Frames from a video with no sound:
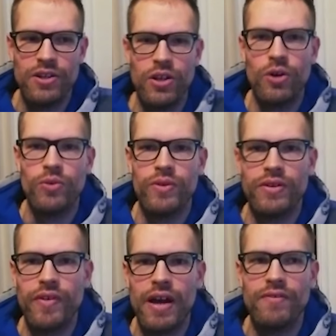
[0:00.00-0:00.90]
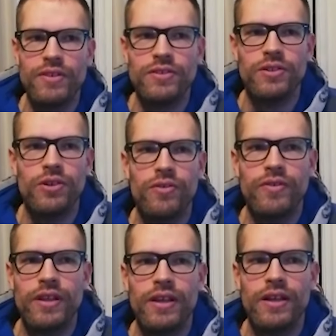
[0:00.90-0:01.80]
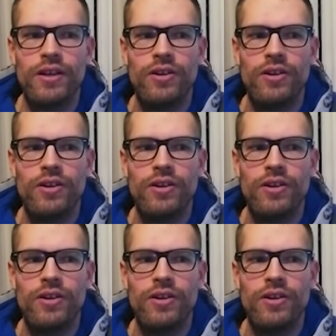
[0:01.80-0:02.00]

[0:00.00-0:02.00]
I know the gravity of the